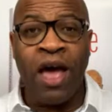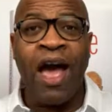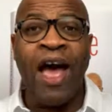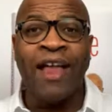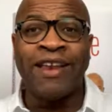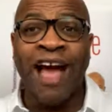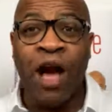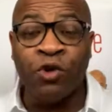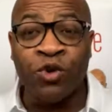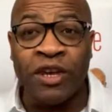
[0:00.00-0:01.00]
and
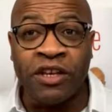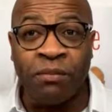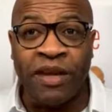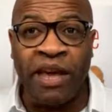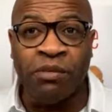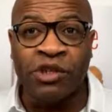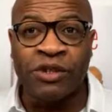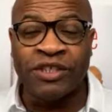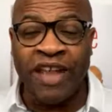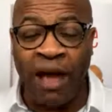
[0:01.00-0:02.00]
now you need to be able to
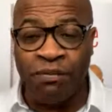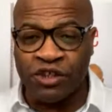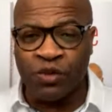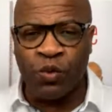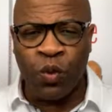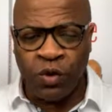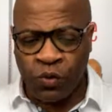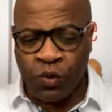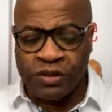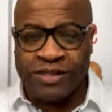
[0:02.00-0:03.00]
establish what
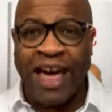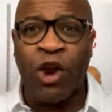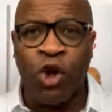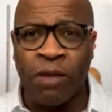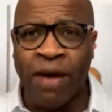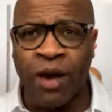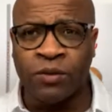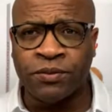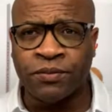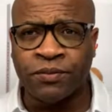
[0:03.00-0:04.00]
was that all about.
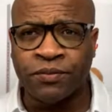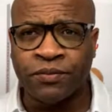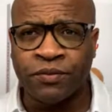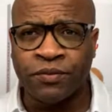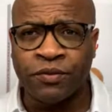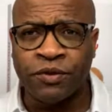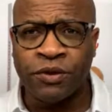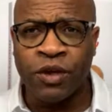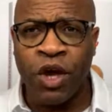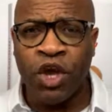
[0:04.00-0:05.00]

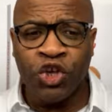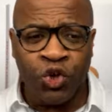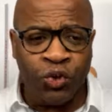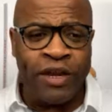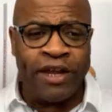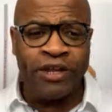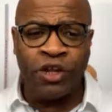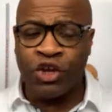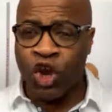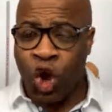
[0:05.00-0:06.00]
You need
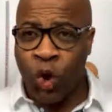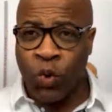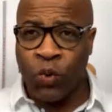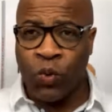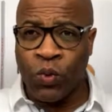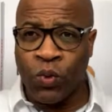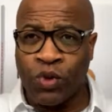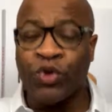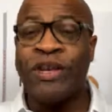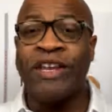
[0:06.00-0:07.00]
to know,
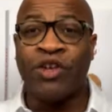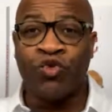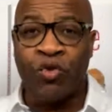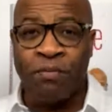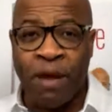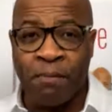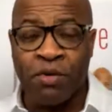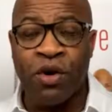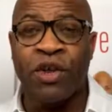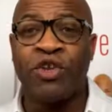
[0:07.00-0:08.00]
you need to
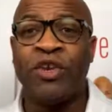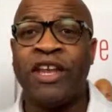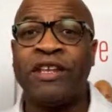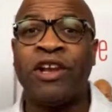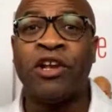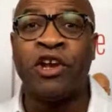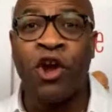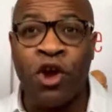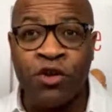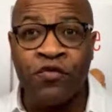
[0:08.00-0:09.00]
remember, you need to
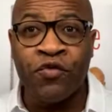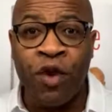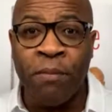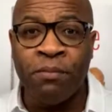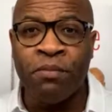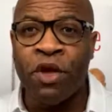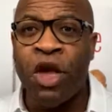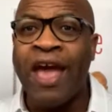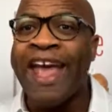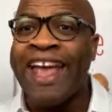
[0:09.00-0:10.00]
learn from
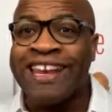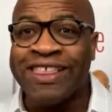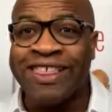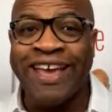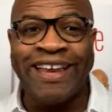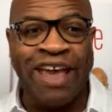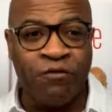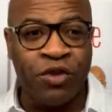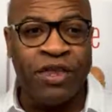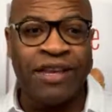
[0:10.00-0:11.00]
anything and
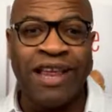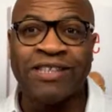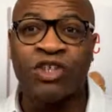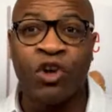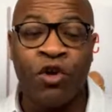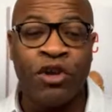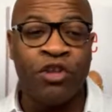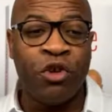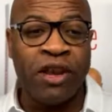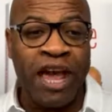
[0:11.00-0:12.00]
everything that has occurred
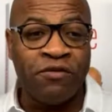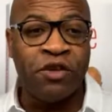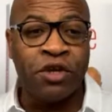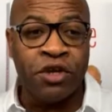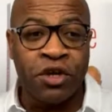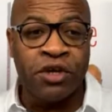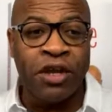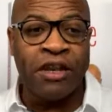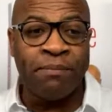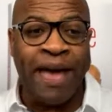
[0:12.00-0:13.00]
in your life, the good,
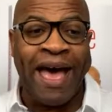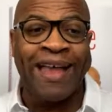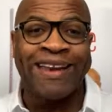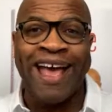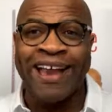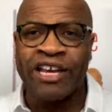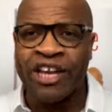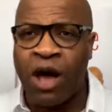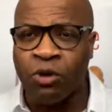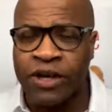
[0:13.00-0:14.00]
the bad, and
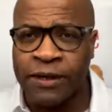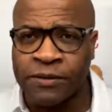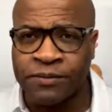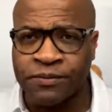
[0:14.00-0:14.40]
the ugly.